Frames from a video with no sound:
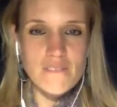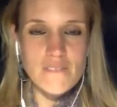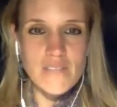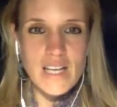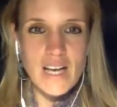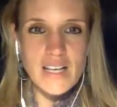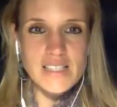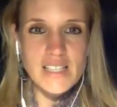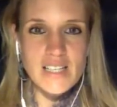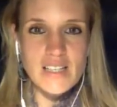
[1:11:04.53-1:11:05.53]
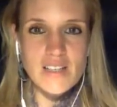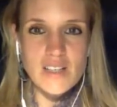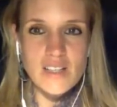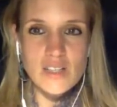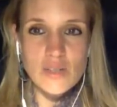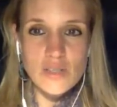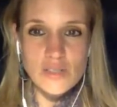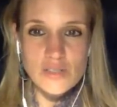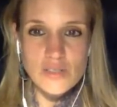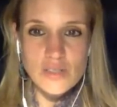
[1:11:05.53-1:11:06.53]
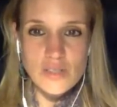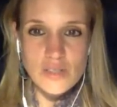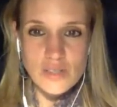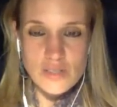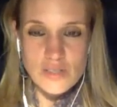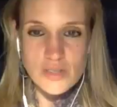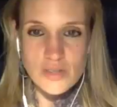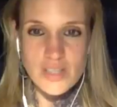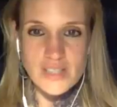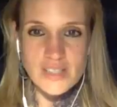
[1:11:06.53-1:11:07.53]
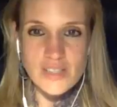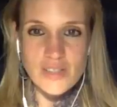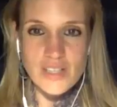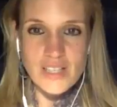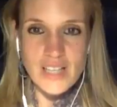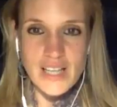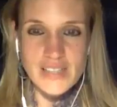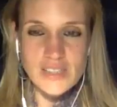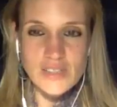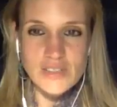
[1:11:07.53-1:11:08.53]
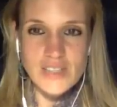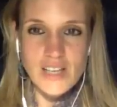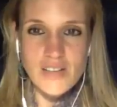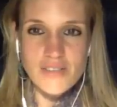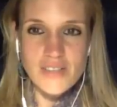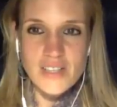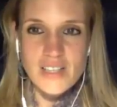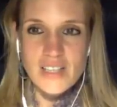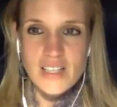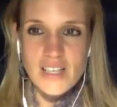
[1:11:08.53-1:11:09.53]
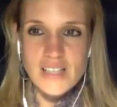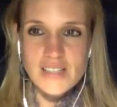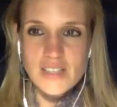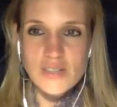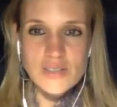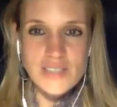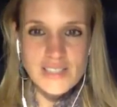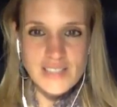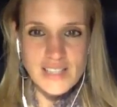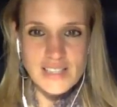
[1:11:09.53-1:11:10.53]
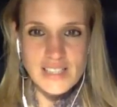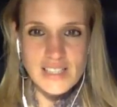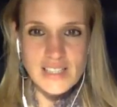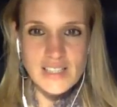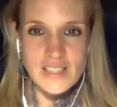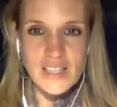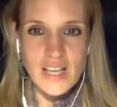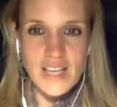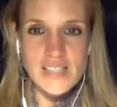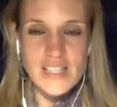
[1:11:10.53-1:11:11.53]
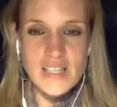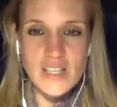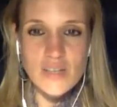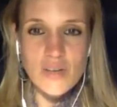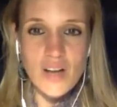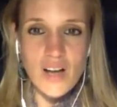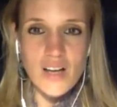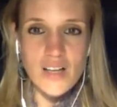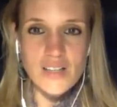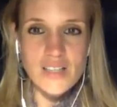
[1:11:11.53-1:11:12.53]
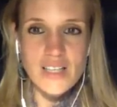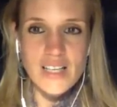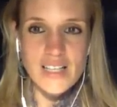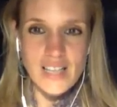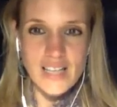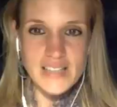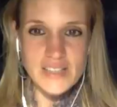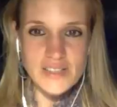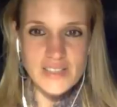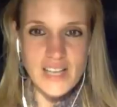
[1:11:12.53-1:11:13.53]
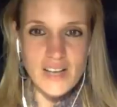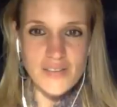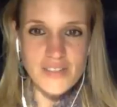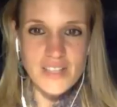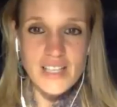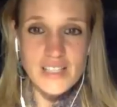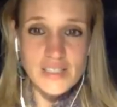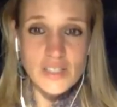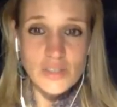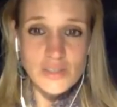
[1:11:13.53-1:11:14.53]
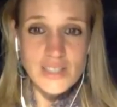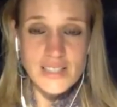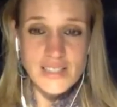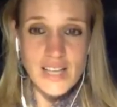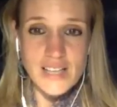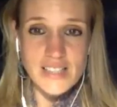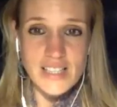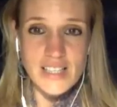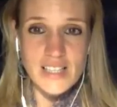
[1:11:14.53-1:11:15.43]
the idea that you can do this and you can enlighten yourself is a useless idea. The idea that you can't enlighten yourself is a useless idea.